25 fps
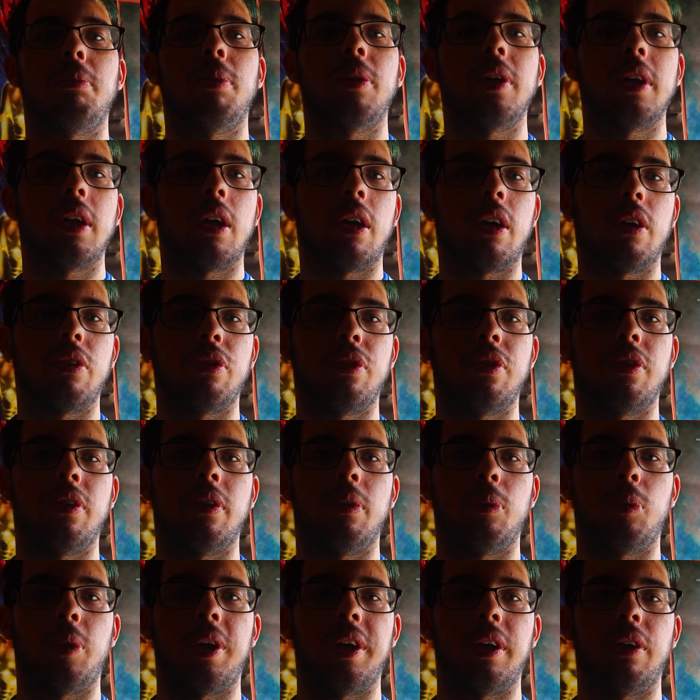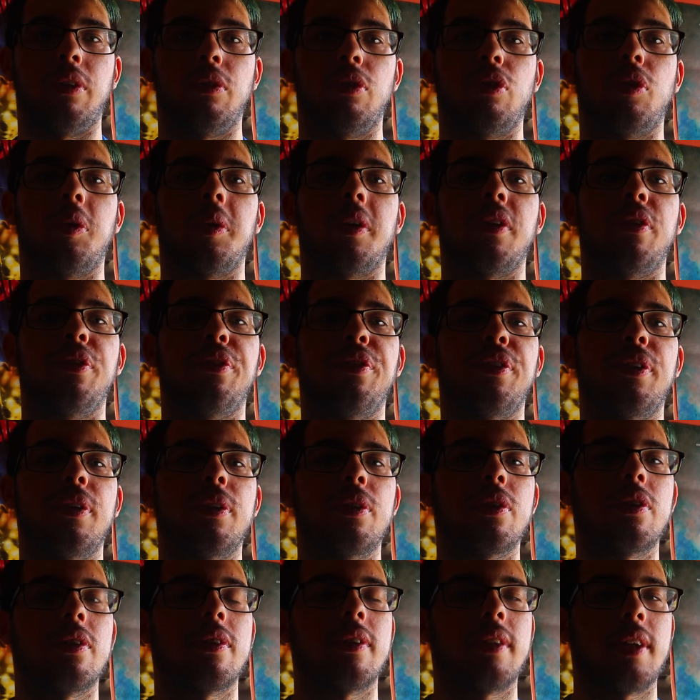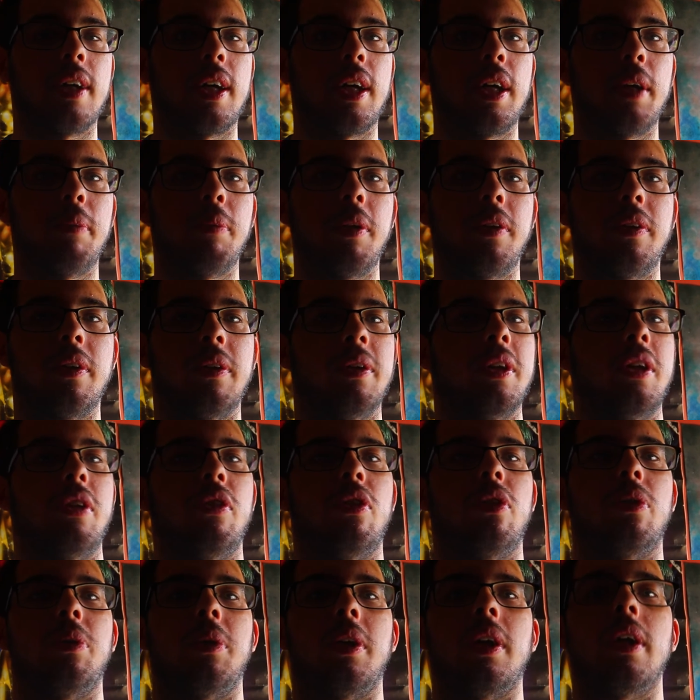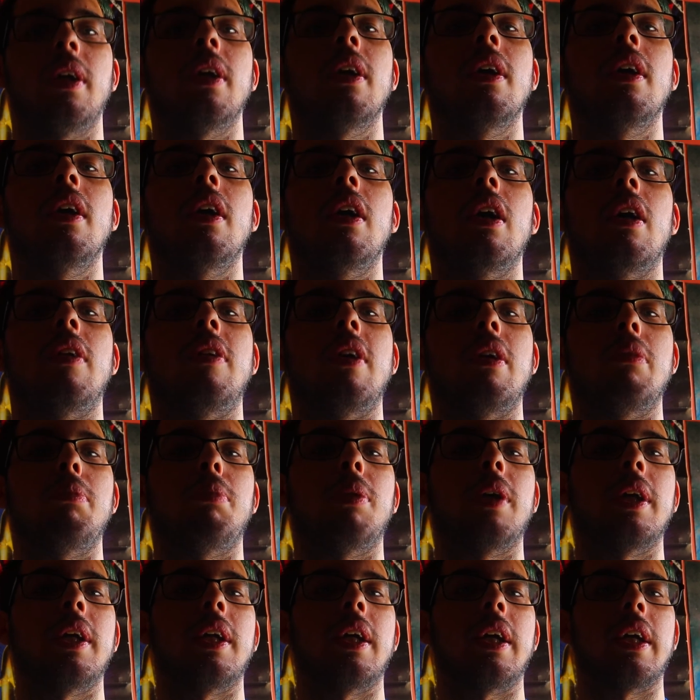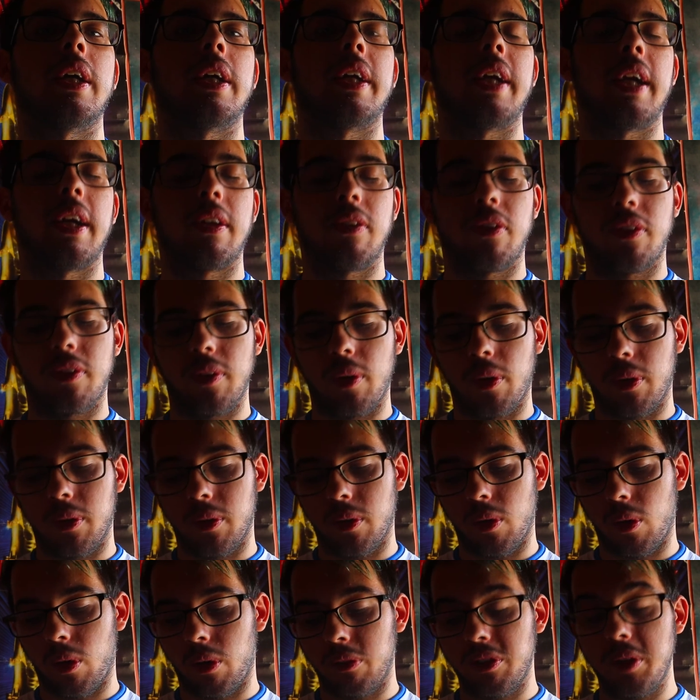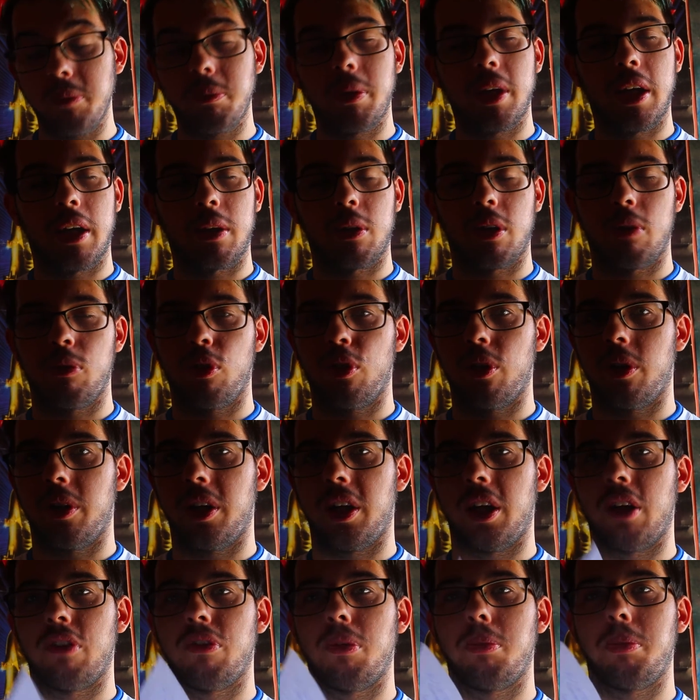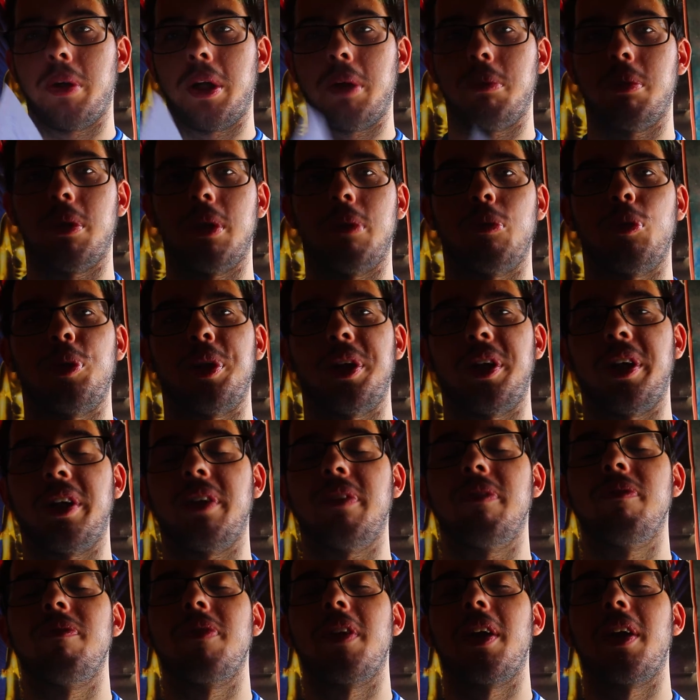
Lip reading: playoff round for the first time in their history. They played against Olympiacos. I'm sorry, I have a paper I'm reading.